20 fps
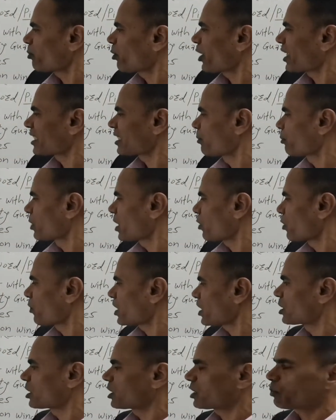For example,
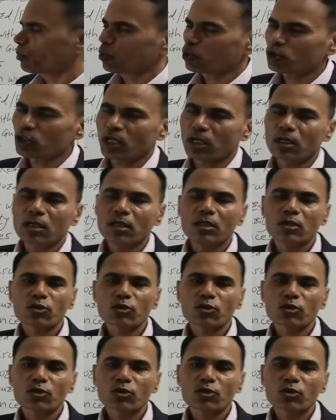waste disposal.